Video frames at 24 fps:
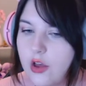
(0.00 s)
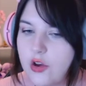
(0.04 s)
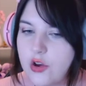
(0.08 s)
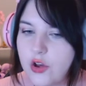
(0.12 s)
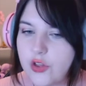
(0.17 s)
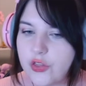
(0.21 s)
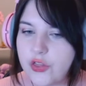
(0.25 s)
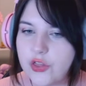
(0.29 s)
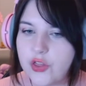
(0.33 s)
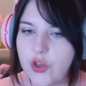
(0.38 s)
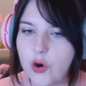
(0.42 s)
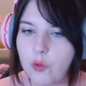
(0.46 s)

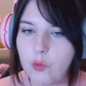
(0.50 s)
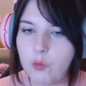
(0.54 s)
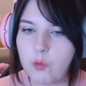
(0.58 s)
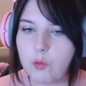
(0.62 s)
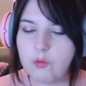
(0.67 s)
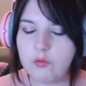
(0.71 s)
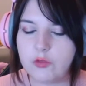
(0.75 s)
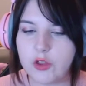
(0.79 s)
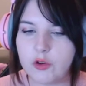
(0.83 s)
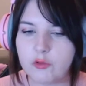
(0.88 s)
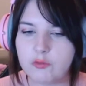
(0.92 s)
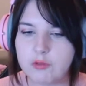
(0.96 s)
The,
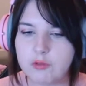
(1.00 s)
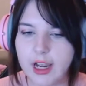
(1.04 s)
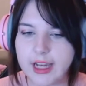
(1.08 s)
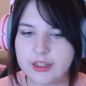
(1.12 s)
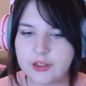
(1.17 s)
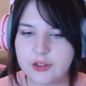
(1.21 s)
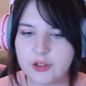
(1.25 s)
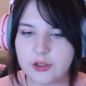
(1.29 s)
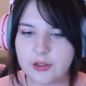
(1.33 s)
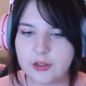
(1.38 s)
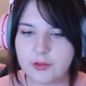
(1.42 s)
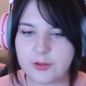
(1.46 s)
the
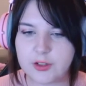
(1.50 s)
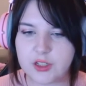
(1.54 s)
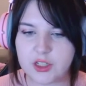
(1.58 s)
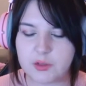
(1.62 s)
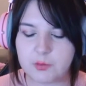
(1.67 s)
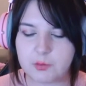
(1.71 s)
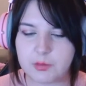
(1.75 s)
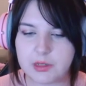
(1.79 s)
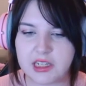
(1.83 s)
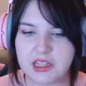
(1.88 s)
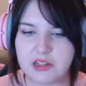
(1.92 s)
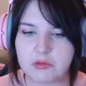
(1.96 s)
record for
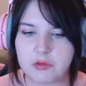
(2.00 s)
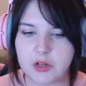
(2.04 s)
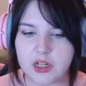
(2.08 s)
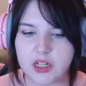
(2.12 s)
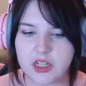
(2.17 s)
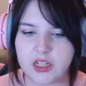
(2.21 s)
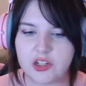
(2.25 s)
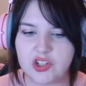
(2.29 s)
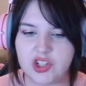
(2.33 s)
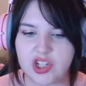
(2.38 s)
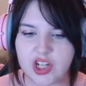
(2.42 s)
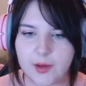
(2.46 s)
speed
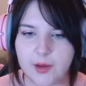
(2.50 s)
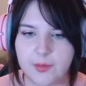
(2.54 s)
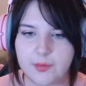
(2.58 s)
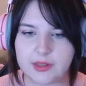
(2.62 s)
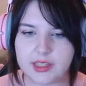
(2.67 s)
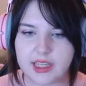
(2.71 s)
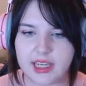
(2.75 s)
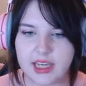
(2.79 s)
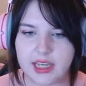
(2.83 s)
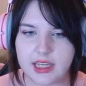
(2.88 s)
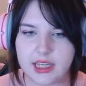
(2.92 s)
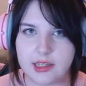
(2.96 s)
running Jump
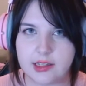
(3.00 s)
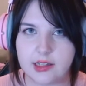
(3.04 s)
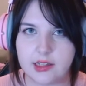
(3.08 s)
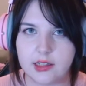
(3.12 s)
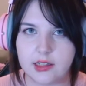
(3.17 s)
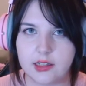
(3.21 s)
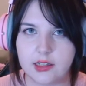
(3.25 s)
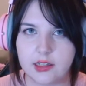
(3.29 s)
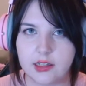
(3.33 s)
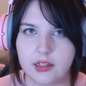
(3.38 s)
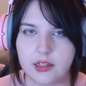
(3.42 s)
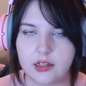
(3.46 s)
King?
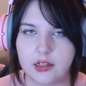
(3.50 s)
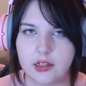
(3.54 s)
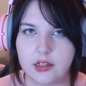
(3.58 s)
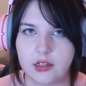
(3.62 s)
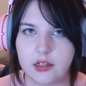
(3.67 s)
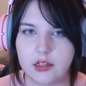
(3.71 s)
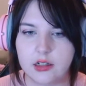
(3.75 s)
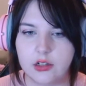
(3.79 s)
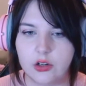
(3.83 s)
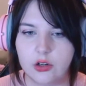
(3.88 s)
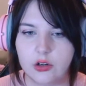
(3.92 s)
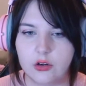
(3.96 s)

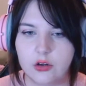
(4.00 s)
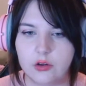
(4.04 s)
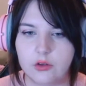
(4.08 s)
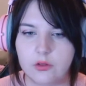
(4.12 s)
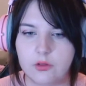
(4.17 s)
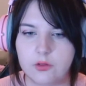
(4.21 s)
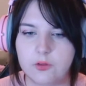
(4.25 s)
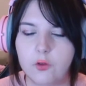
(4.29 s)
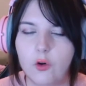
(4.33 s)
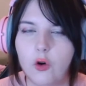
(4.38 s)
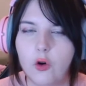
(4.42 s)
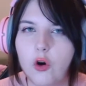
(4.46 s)

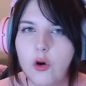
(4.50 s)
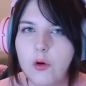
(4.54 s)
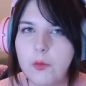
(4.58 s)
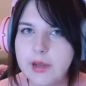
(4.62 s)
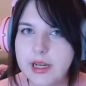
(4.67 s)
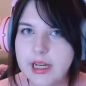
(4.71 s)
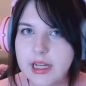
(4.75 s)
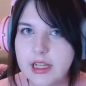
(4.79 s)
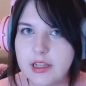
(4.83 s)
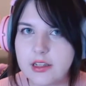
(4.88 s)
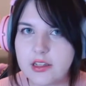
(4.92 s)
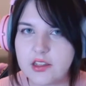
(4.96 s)
4
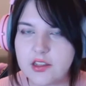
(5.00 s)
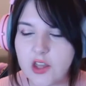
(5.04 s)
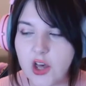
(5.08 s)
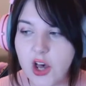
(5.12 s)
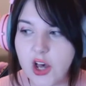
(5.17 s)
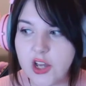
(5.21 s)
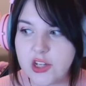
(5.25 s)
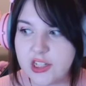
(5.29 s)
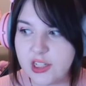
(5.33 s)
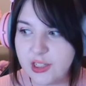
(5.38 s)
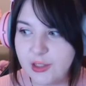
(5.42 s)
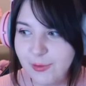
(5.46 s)
minutes
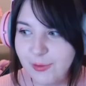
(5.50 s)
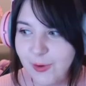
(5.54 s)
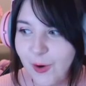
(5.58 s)
34